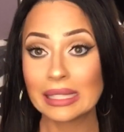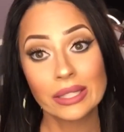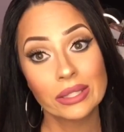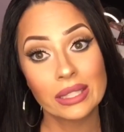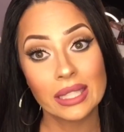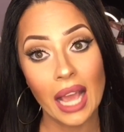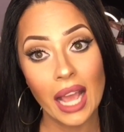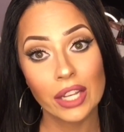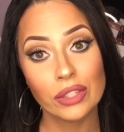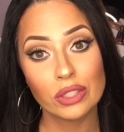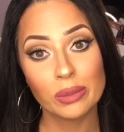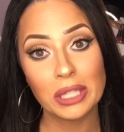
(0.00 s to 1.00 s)
Other than
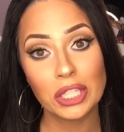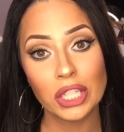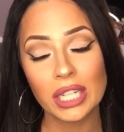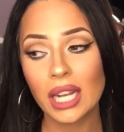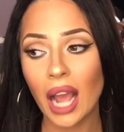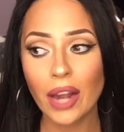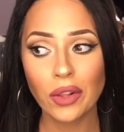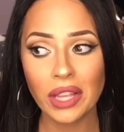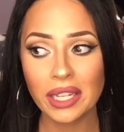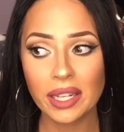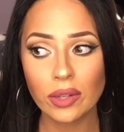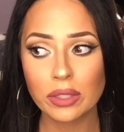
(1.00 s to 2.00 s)
that, you should be good. I don't
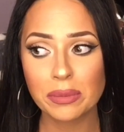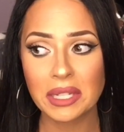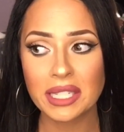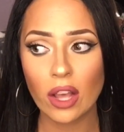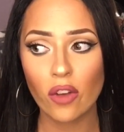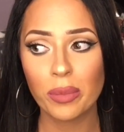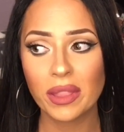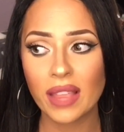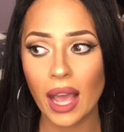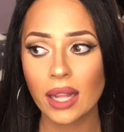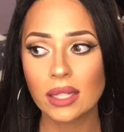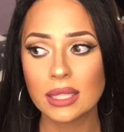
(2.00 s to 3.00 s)
like needles myself, but
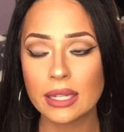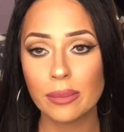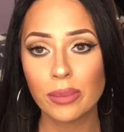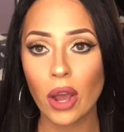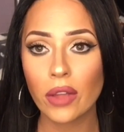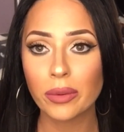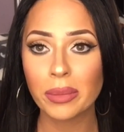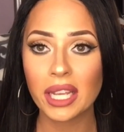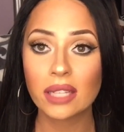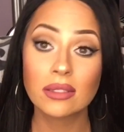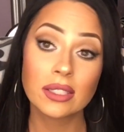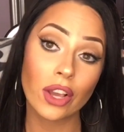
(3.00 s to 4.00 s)
that didn't bother
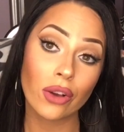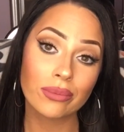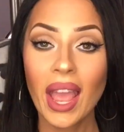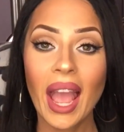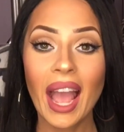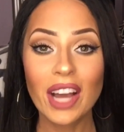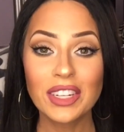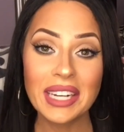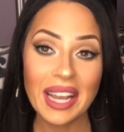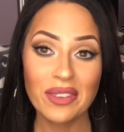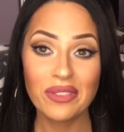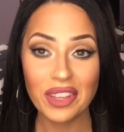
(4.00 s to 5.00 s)
me. So how
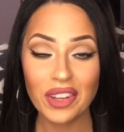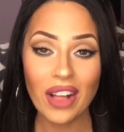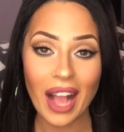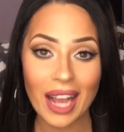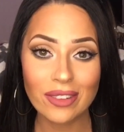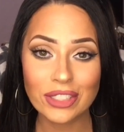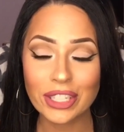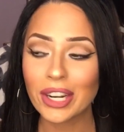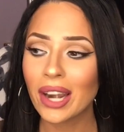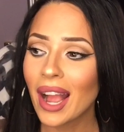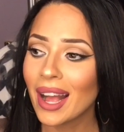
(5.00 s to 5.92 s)
did I feel after?